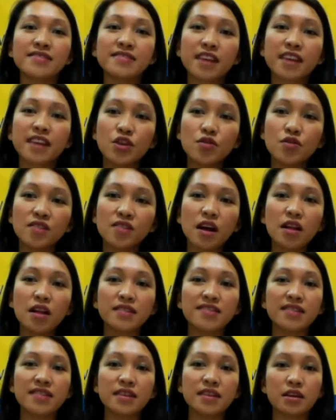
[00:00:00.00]
Can you tell
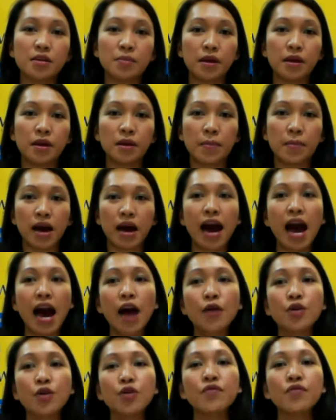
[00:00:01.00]
us a little bit about
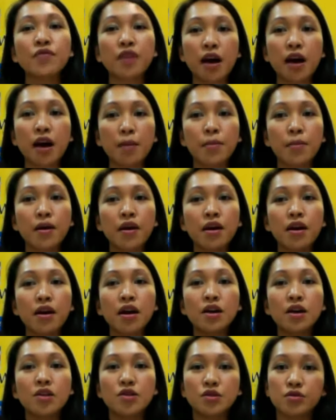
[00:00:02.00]
how you've come
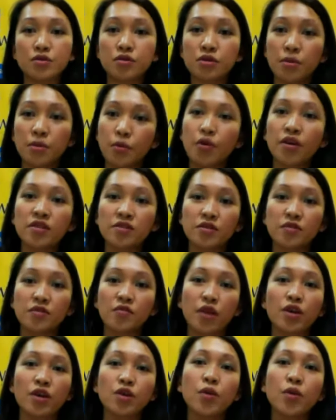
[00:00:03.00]
to the point of
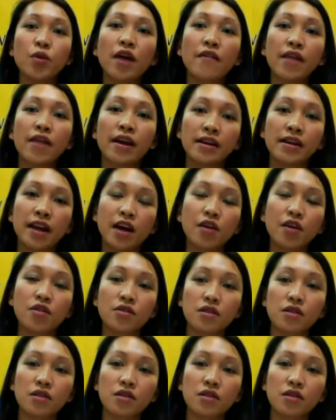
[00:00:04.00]
where you are right now?